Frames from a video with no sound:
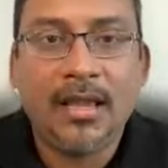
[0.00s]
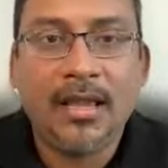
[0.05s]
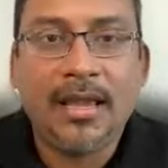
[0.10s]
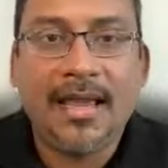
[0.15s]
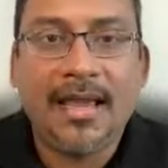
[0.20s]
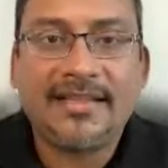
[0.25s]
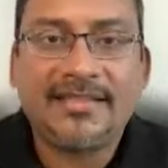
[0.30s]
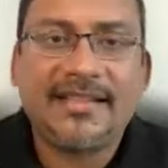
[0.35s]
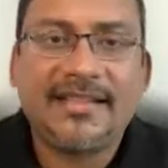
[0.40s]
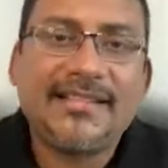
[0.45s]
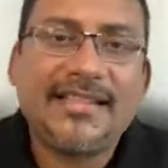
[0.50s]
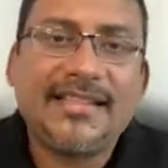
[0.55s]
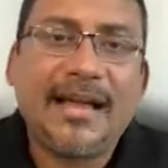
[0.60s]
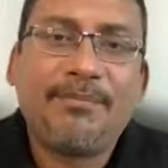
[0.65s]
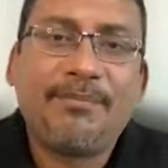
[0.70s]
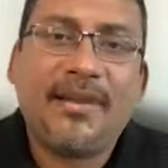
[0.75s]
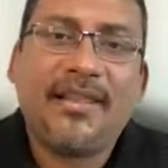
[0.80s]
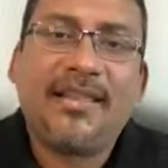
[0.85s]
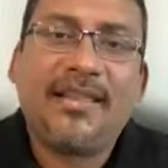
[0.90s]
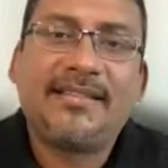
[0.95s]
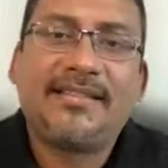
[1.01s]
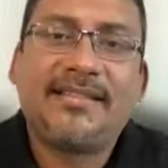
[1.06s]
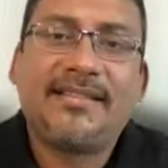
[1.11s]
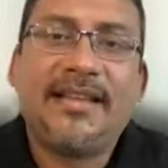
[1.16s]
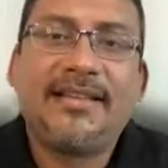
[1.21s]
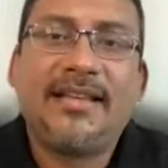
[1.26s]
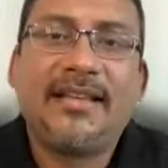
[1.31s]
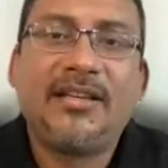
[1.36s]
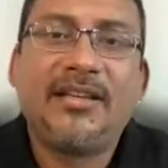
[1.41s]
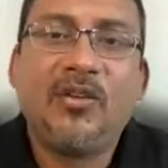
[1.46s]
As an example, let's
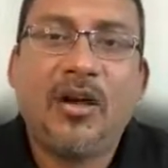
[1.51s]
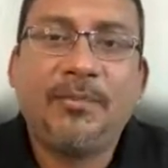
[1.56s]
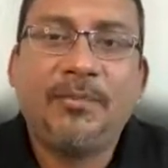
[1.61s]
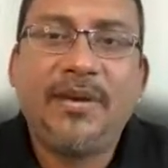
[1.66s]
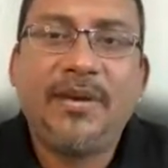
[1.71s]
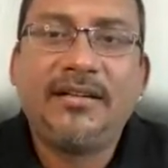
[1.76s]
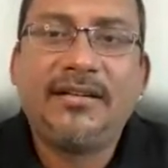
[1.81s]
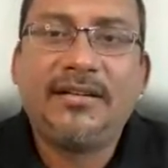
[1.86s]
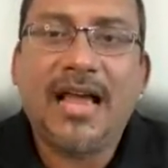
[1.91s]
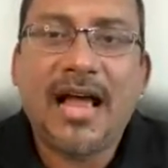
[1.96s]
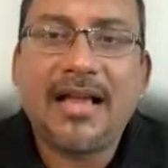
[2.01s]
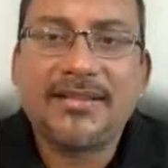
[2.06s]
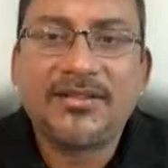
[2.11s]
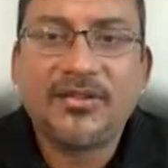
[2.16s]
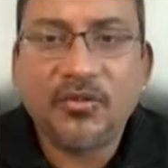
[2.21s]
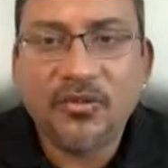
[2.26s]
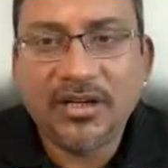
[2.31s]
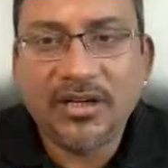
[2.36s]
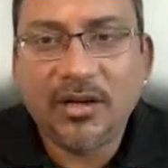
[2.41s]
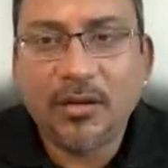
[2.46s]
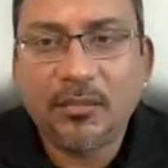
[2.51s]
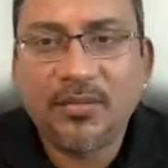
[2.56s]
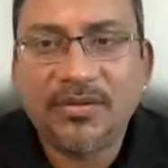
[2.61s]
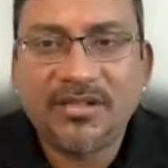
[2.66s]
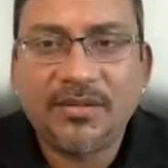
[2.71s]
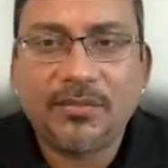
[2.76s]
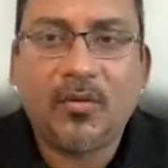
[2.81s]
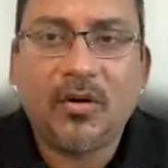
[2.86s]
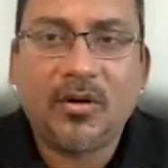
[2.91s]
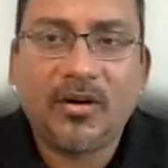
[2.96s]
think that you have been tasked to decompose
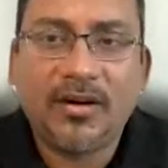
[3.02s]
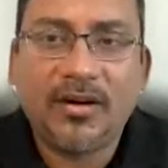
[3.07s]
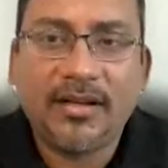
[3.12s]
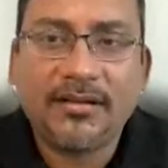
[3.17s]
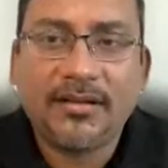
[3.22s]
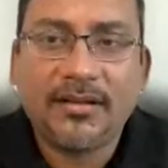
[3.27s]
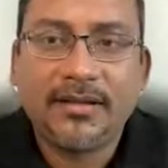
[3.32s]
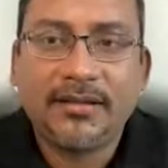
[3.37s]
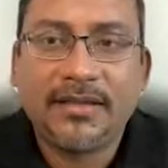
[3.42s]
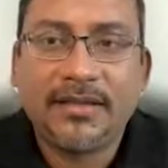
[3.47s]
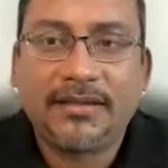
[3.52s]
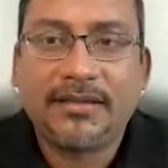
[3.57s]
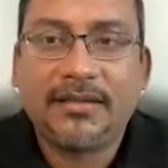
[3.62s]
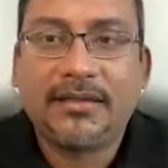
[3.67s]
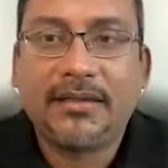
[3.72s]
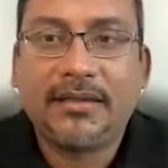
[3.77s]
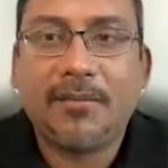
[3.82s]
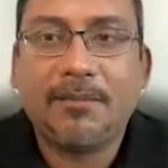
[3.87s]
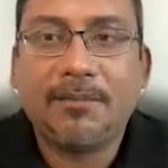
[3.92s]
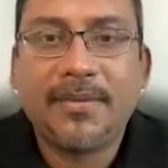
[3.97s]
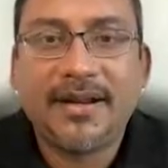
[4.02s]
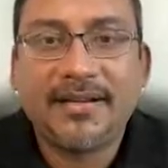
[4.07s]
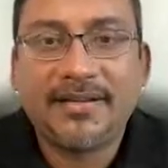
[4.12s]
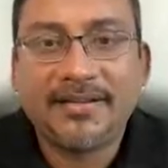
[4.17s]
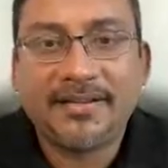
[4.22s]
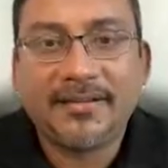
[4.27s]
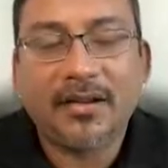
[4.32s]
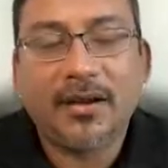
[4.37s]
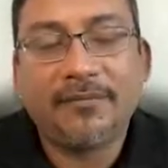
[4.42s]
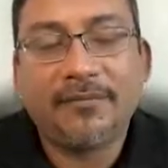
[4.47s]
a monolith that
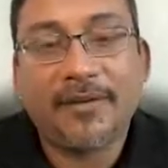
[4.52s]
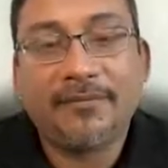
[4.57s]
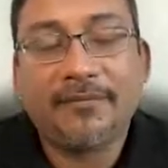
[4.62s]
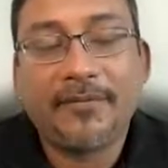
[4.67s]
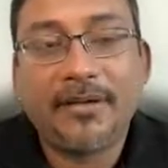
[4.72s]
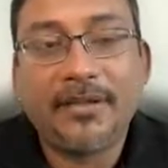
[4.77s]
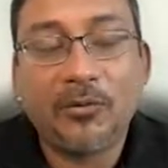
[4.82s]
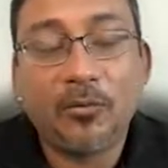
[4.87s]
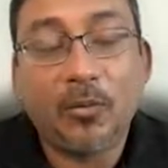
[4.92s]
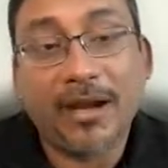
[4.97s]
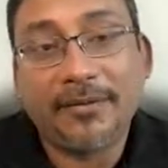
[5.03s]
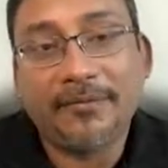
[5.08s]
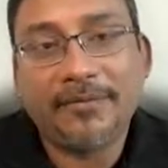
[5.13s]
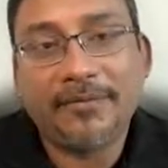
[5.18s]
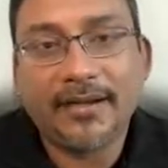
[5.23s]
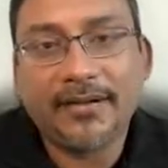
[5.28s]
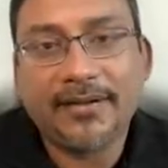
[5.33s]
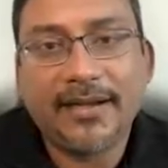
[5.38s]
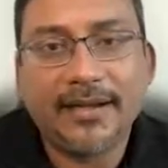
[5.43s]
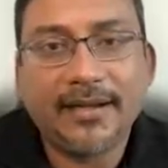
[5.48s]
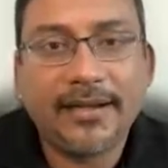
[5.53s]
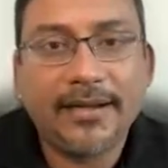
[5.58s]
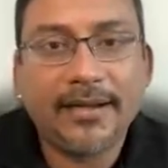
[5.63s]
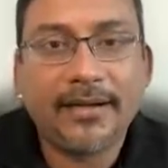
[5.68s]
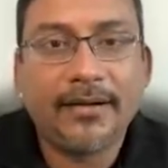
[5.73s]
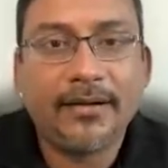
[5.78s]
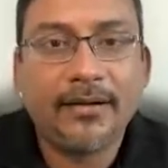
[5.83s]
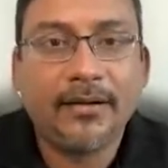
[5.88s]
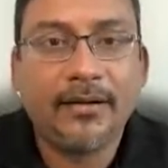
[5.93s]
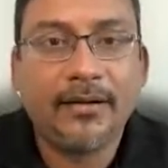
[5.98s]
comprises of a UI front-end
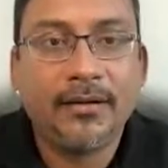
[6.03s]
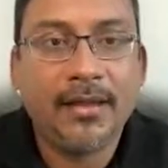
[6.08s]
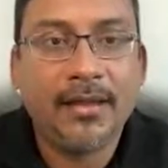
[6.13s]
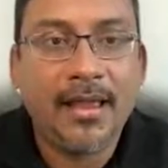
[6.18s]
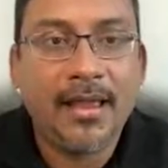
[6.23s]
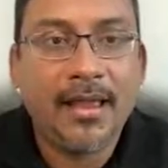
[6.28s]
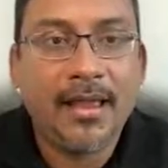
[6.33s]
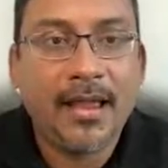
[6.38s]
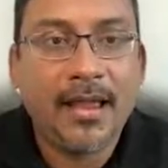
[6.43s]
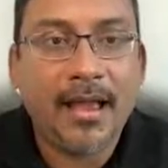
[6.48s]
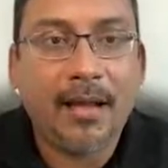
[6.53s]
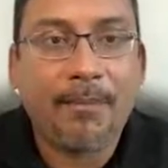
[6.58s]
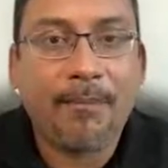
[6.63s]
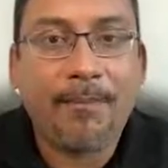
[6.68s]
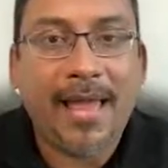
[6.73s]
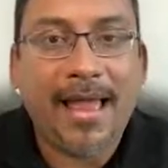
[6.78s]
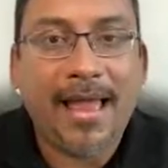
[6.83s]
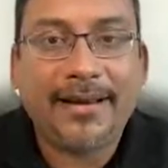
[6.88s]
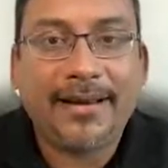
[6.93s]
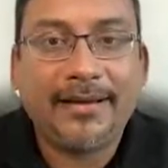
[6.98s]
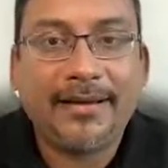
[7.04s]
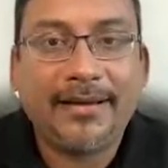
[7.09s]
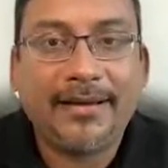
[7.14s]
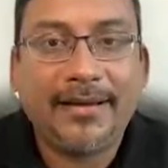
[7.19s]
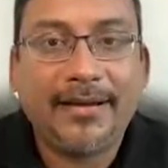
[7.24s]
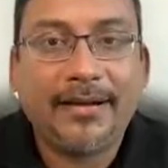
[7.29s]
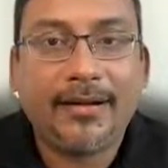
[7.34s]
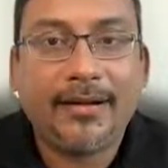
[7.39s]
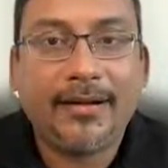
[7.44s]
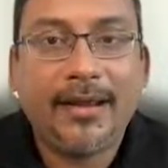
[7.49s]
layer, a back-end
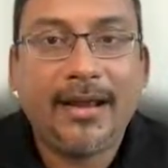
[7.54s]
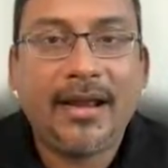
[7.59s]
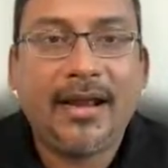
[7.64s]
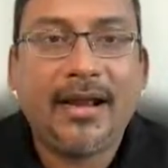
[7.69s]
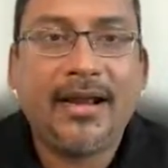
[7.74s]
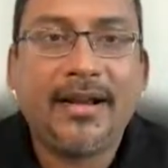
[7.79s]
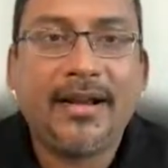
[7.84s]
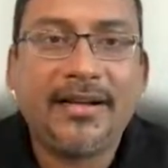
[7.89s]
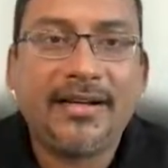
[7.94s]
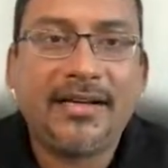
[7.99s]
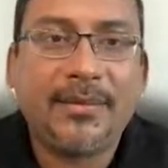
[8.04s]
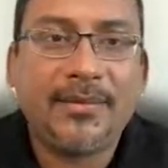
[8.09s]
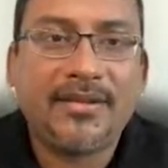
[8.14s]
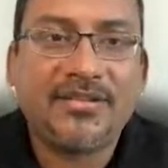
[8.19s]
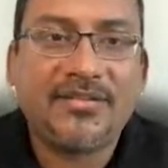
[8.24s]
layer, and a database